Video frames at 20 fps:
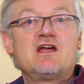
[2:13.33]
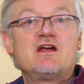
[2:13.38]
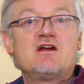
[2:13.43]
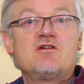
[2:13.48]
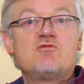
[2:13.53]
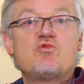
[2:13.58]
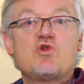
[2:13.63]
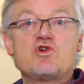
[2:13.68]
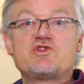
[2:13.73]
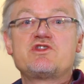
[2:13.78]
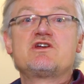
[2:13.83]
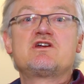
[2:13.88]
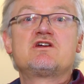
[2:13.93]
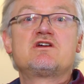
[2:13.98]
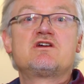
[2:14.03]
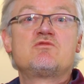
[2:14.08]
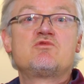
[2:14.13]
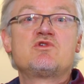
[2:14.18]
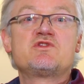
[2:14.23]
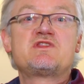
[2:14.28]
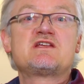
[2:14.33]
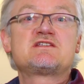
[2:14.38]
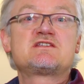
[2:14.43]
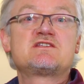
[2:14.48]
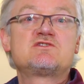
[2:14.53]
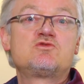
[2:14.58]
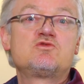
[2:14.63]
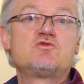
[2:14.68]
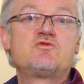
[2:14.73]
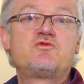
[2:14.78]
What does it
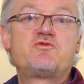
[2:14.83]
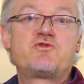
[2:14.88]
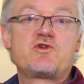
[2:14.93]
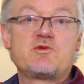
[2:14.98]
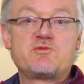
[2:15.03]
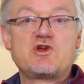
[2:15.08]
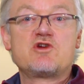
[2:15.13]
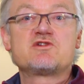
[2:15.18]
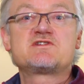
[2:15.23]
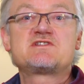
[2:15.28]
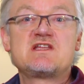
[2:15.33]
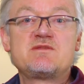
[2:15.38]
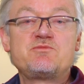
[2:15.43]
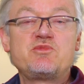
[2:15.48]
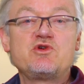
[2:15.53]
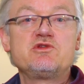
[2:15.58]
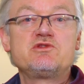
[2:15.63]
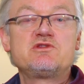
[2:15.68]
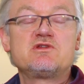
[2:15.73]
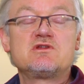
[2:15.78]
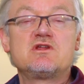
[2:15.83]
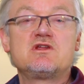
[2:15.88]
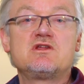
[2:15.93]
do from your standpoint?